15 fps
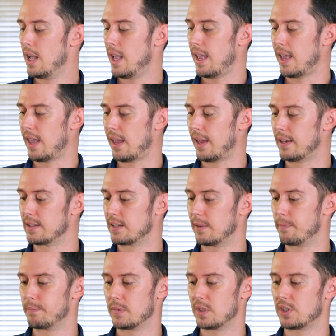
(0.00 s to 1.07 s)
And
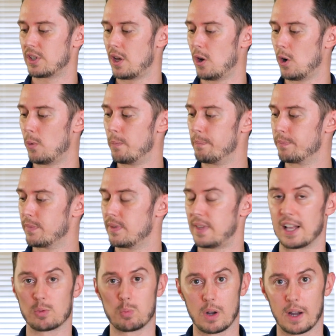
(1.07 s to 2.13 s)
so
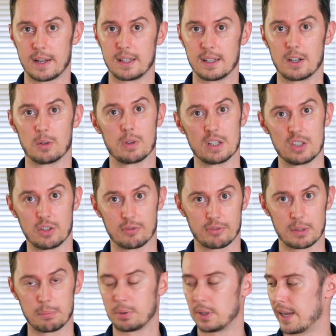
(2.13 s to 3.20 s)
that's why I need a
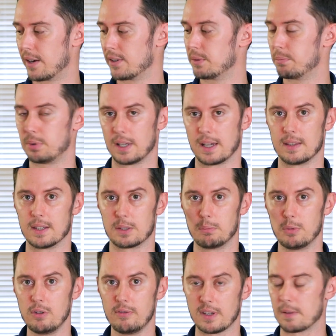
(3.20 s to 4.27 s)
region-free player to play this
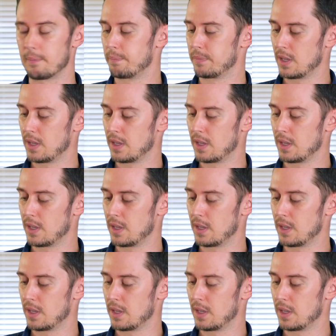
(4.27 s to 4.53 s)
movie.